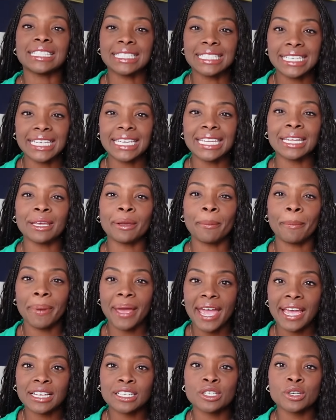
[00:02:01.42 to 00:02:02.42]
getting
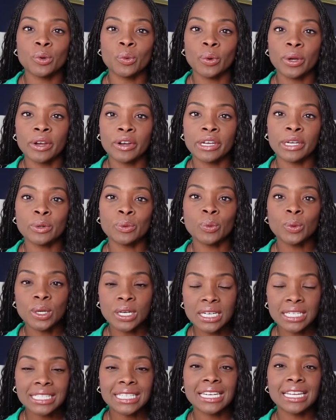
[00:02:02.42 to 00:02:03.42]
back to where it
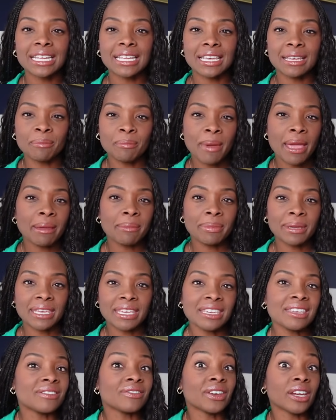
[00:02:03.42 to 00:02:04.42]
was, and it may be
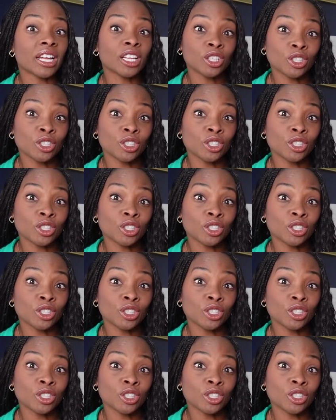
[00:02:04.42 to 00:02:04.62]
even a